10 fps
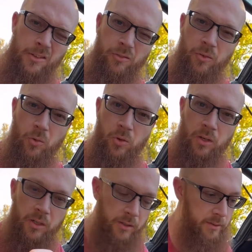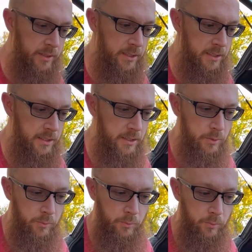for the
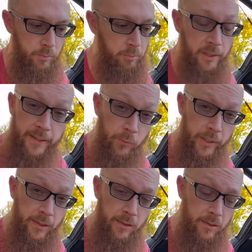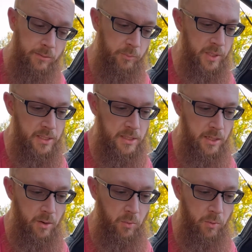blade width, because I
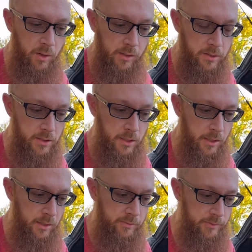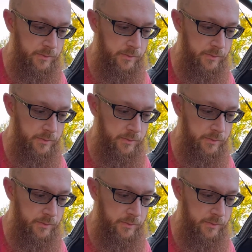don't want to cut off